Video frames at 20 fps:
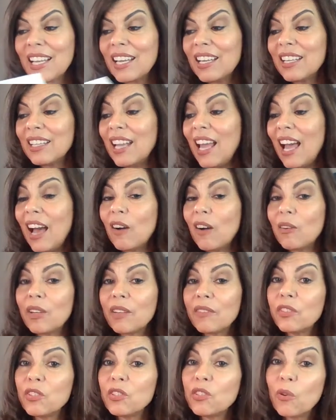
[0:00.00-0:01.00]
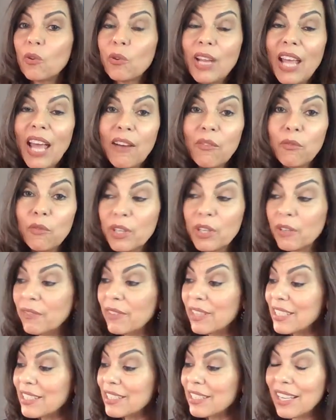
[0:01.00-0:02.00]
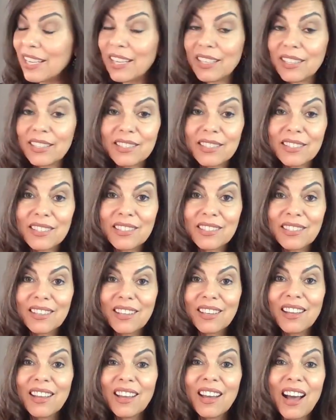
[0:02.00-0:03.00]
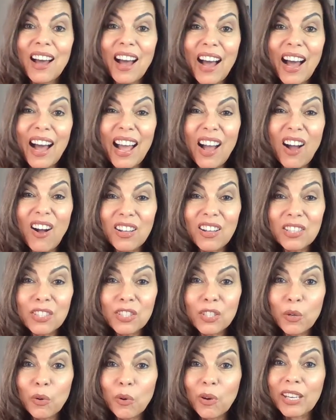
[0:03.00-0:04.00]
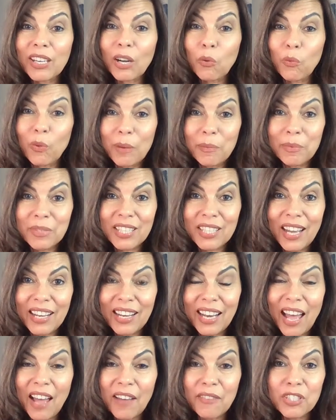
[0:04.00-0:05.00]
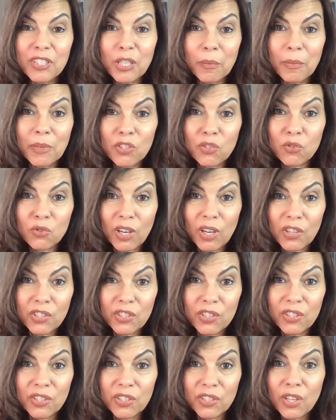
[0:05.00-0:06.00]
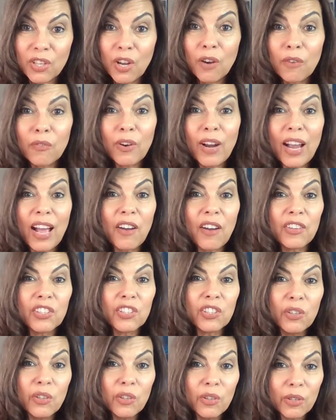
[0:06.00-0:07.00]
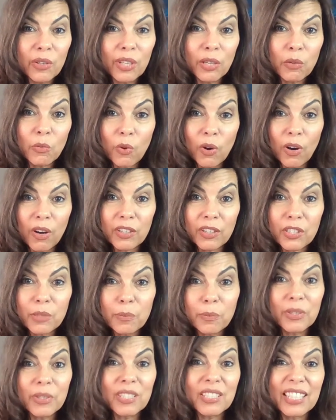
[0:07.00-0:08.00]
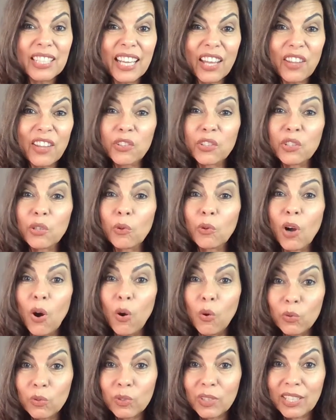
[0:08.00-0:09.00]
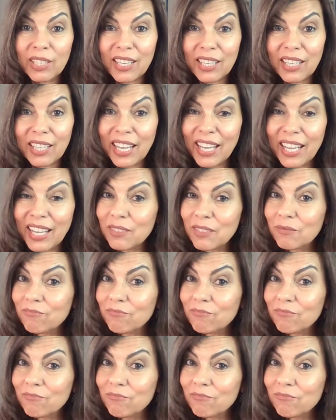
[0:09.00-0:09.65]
Now, if you don't have one of these kits, I also on our website have some instructions for how you can work to put together your own little kit